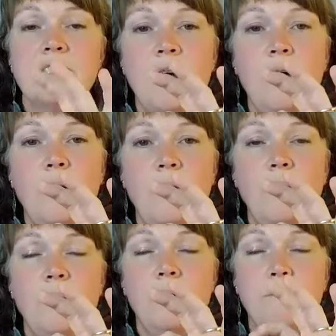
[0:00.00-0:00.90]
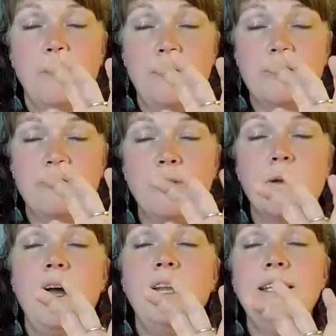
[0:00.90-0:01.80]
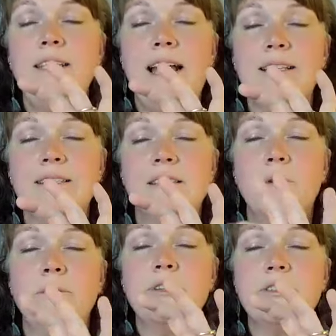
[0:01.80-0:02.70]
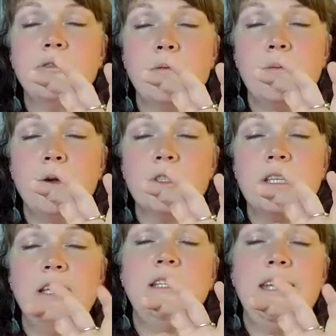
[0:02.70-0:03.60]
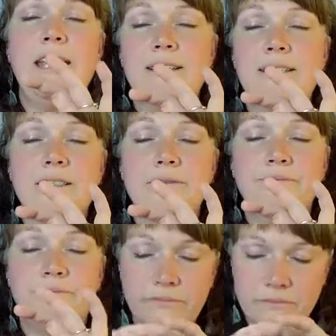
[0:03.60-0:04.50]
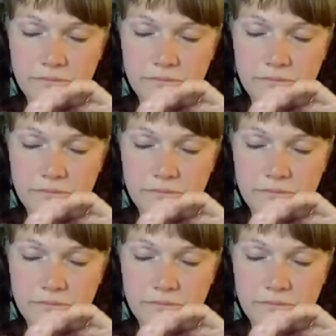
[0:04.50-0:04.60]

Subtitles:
So permission from God, yes. Permission from the person, yes.